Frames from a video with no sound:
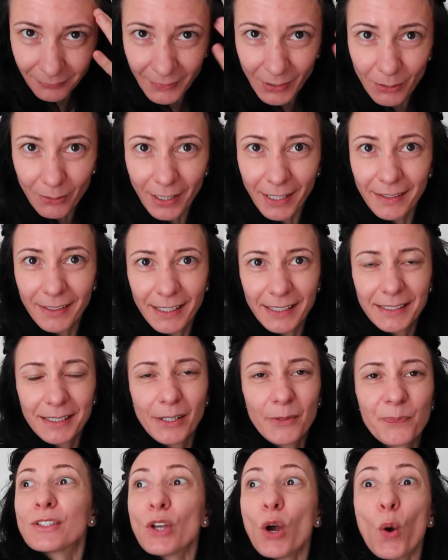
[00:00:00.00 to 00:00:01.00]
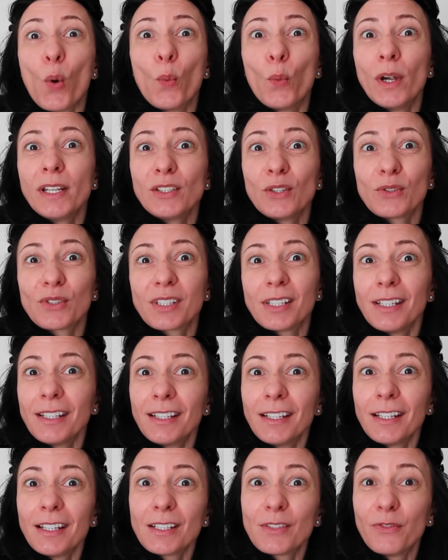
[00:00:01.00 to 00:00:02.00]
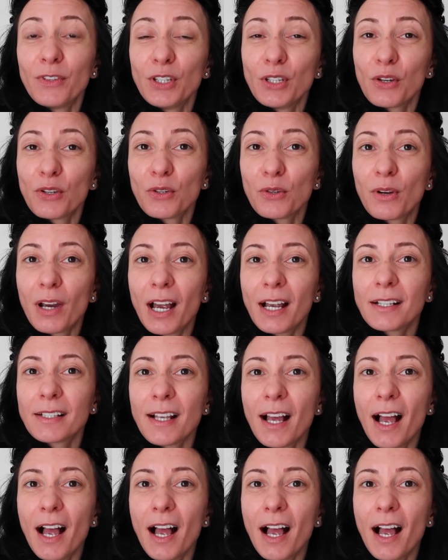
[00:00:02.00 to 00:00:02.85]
look at that. So when you see this video, you guys,